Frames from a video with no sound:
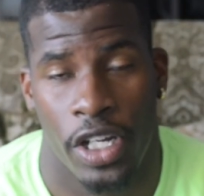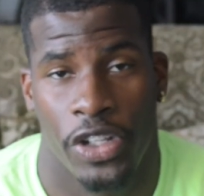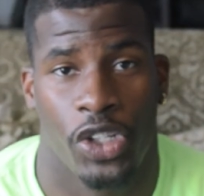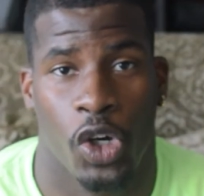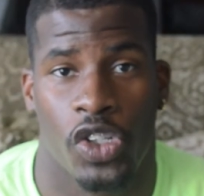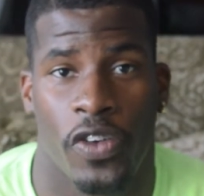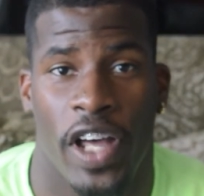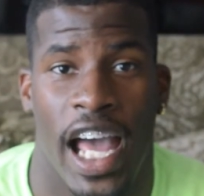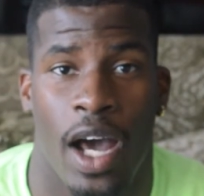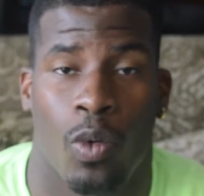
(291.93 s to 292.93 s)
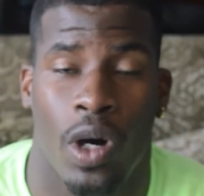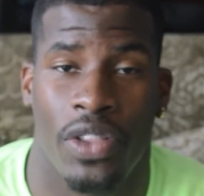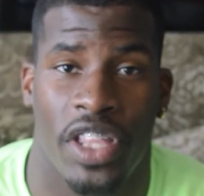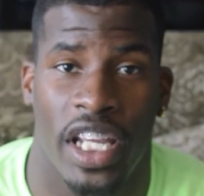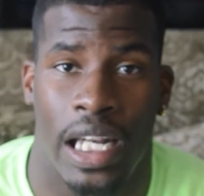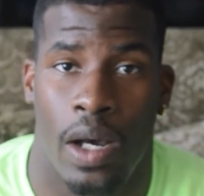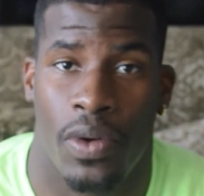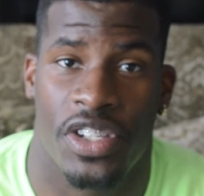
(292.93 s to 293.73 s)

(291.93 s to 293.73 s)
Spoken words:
Joseph had one thing that was